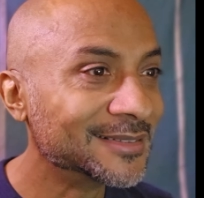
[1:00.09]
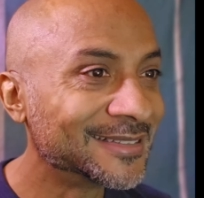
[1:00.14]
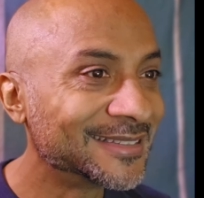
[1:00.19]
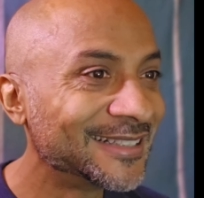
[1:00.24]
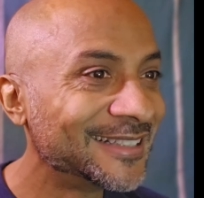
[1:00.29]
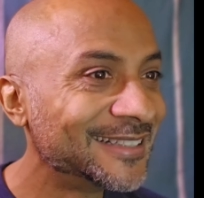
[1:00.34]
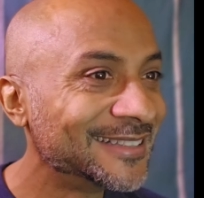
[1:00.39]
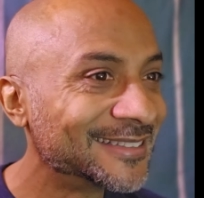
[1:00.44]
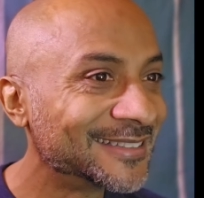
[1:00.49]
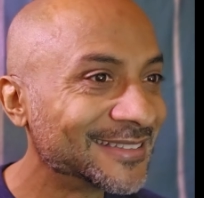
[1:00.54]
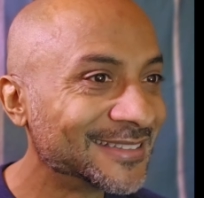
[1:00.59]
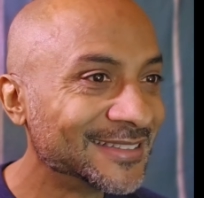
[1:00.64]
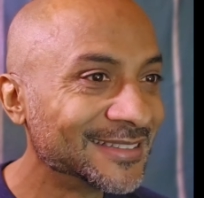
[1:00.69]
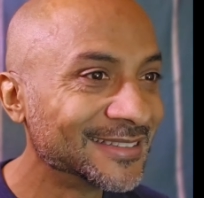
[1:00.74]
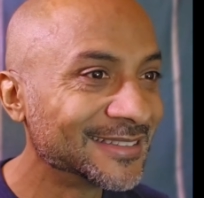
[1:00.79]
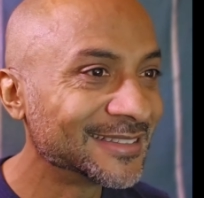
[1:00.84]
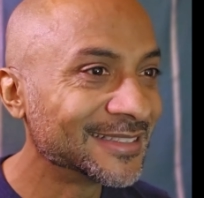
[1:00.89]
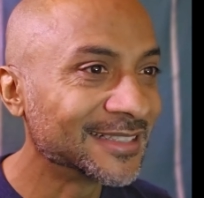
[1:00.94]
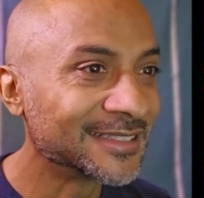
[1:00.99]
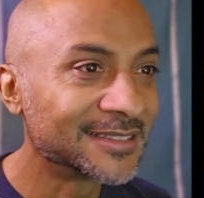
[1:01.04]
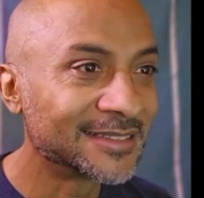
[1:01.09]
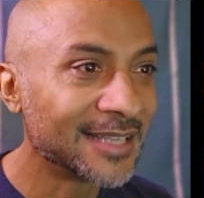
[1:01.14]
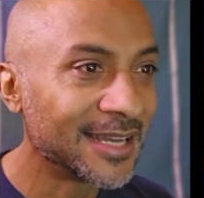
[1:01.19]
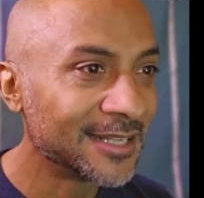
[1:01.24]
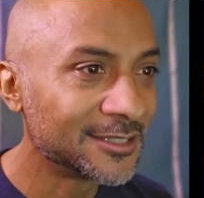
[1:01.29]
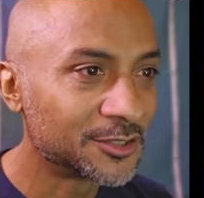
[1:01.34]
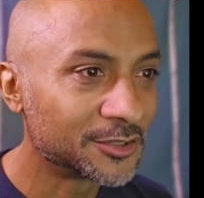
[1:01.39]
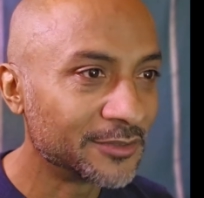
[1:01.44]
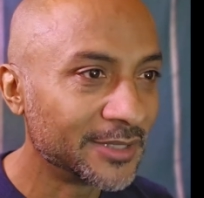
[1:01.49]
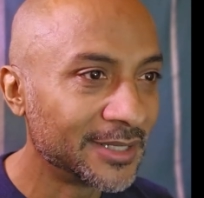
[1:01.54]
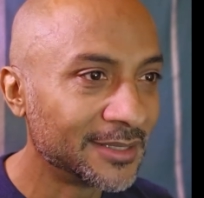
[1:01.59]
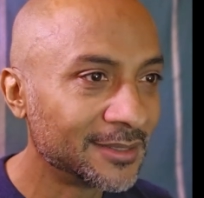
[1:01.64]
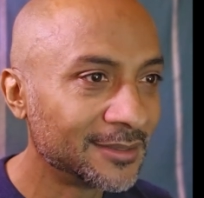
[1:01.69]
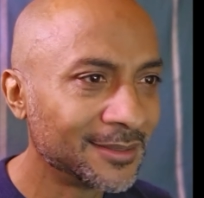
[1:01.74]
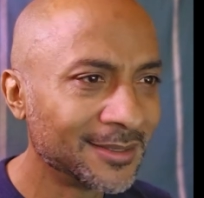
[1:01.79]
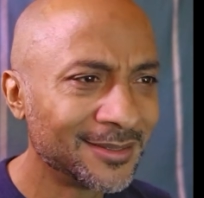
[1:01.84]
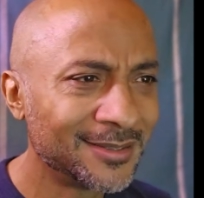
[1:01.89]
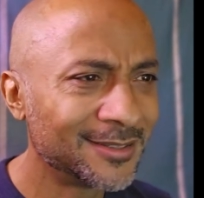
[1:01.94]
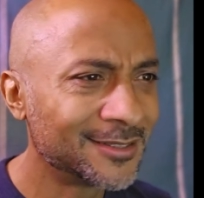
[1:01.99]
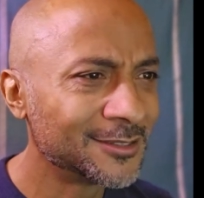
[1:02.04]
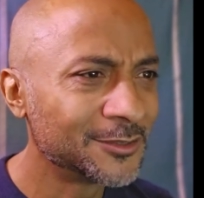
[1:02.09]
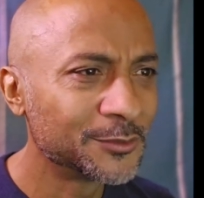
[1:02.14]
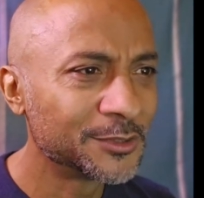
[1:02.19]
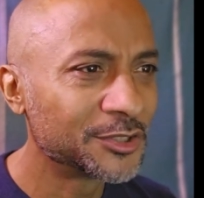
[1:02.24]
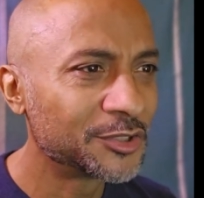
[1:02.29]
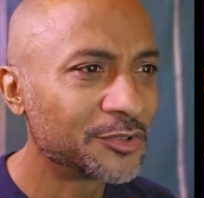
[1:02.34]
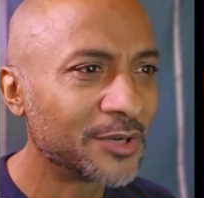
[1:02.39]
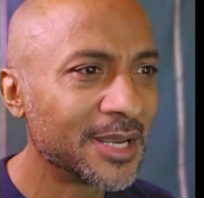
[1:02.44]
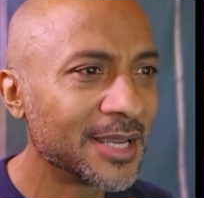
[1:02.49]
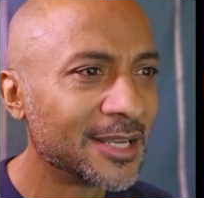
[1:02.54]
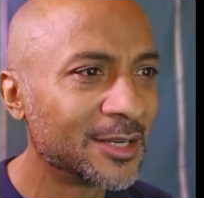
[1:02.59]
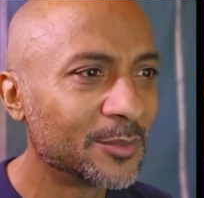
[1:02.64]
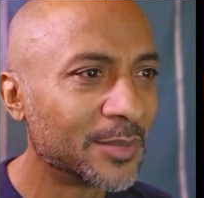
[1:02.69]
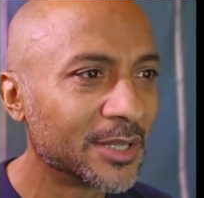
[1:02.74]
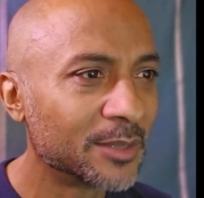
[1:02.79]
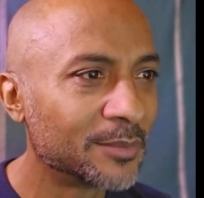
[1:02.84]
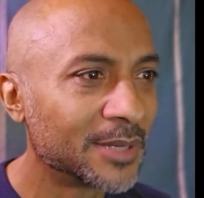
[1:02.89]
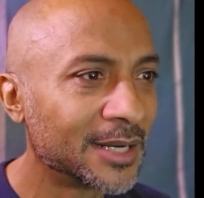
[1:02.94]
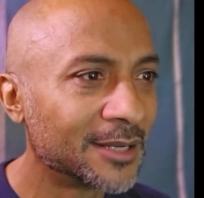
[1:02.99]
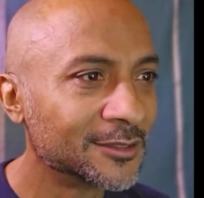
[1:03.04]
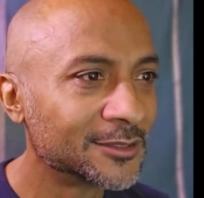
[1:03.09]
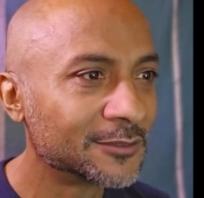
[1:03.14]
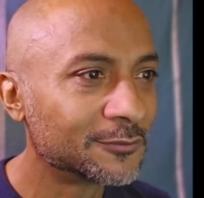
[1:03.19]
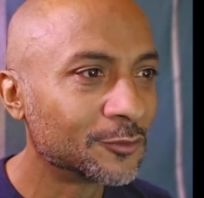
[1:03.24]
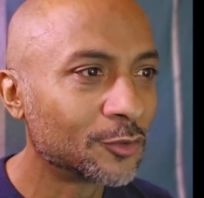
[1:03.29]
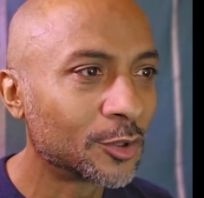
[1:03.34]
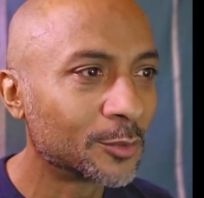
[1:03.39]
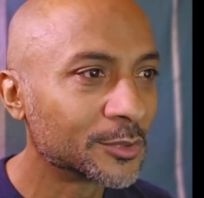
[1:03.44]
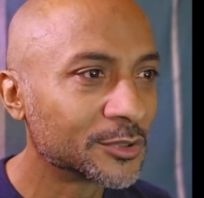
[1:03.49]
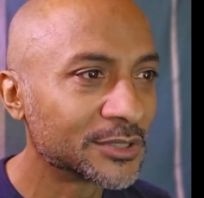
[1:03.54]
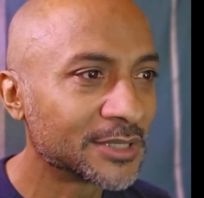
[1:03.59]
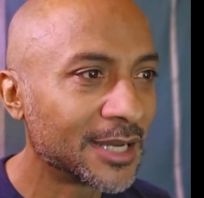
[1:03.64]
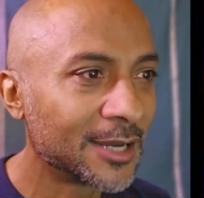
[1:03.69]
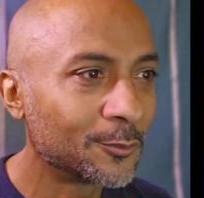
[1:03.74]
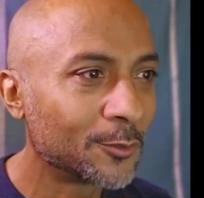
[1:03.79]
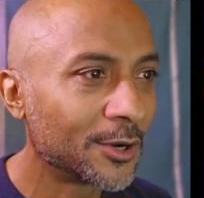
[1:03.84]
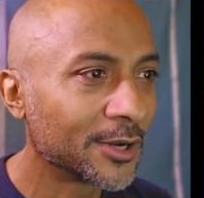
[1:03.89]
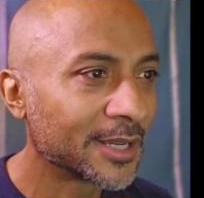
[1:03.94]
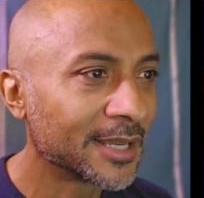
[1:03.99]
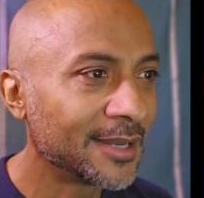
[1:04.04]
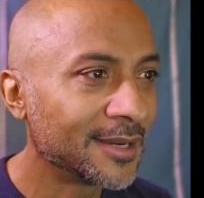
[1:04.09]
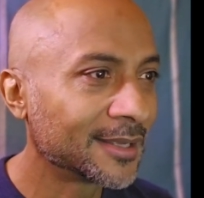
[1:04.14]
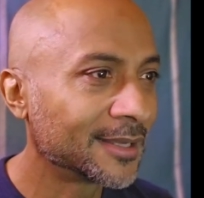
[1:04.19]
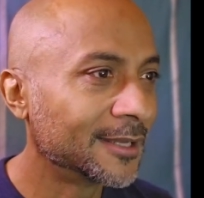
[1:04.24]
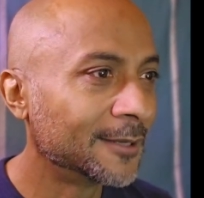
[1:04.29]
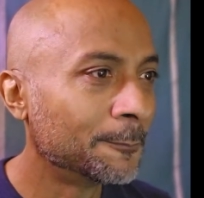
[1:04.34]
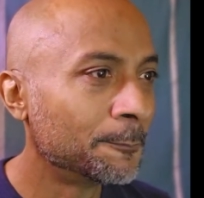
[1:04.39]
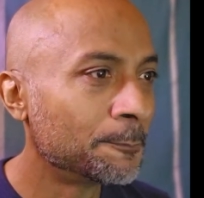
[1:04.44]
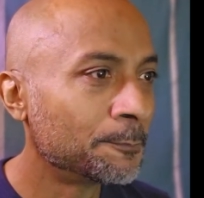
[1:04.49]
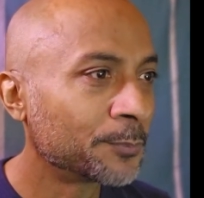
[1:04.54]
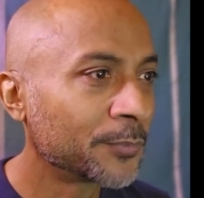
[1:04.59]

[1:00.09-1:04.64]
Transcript: is instant, exaggerated, and unrestrained by the bounds of normal sidewalk etiquette.